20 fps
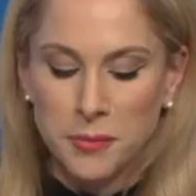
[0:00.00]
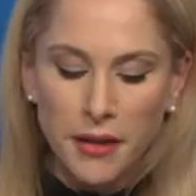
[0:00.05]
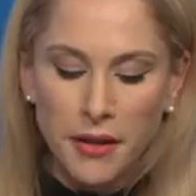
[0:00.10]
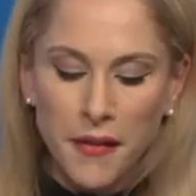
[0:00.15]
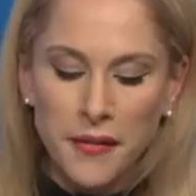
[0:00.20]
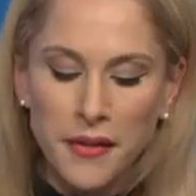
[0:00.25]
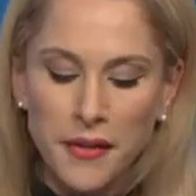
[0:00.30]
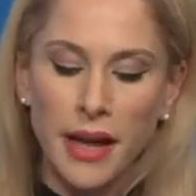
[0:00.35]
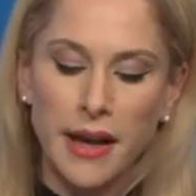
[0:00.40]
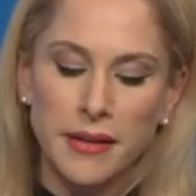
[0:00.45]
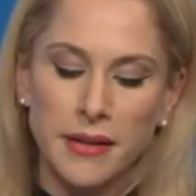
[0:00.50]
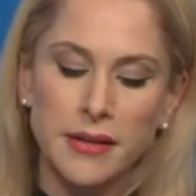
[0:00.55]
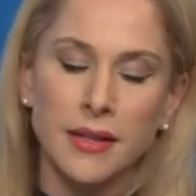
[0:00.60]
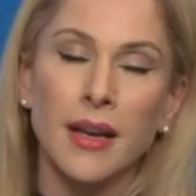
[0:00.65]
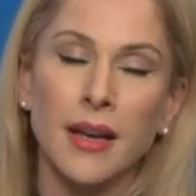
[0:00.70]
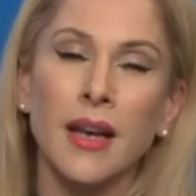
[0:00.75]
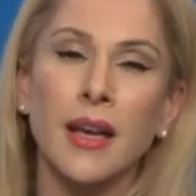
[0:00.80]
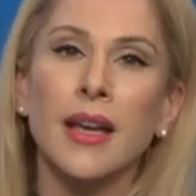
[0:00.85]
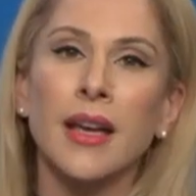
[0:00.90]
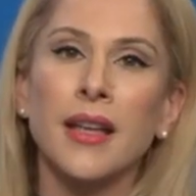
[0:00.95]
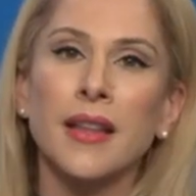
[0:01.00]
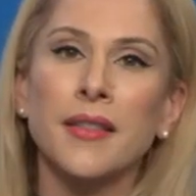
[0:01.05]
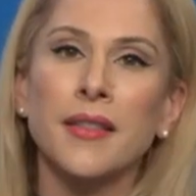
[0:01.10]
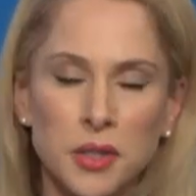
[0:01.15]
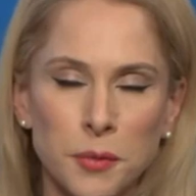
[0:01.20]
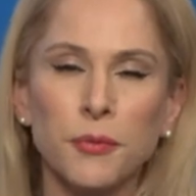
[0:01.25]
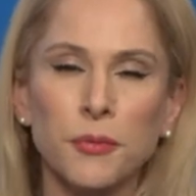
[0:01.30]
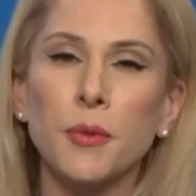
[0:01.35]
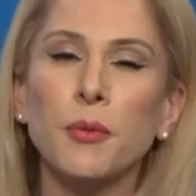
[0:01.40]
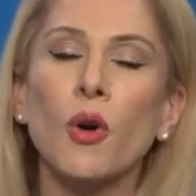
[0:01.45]
But nonetheless, the
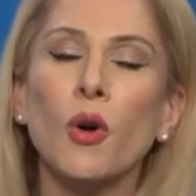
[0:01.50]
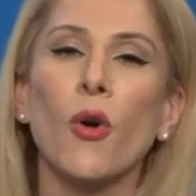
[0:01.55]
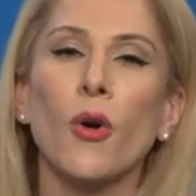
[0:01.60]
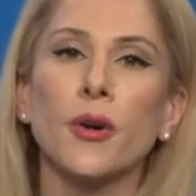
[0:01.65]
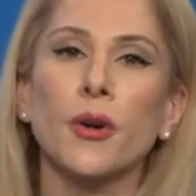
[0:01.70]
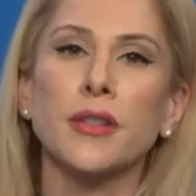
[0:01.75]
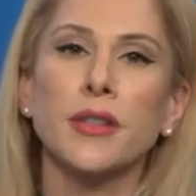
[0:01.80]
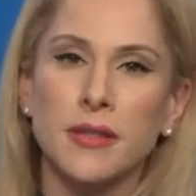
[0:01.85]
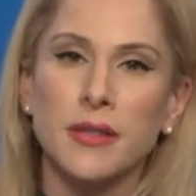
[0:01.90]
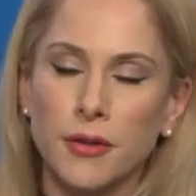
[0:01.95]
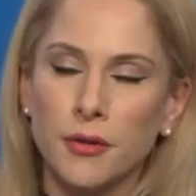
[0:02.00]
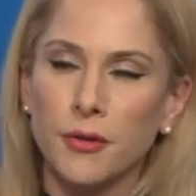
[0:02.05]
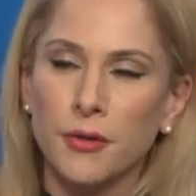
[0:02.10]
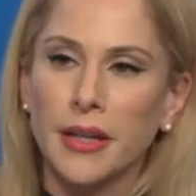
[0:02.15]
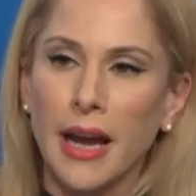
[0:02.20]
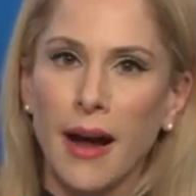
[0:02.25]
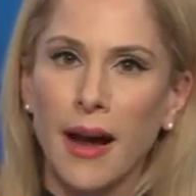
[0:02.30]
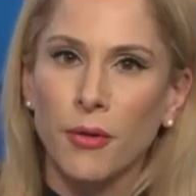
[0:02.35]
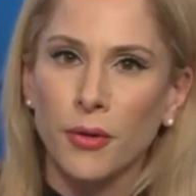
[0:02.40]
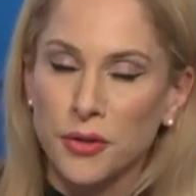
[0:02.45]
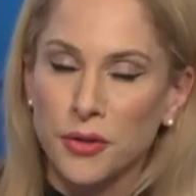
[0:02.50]
Supreme Court, considering how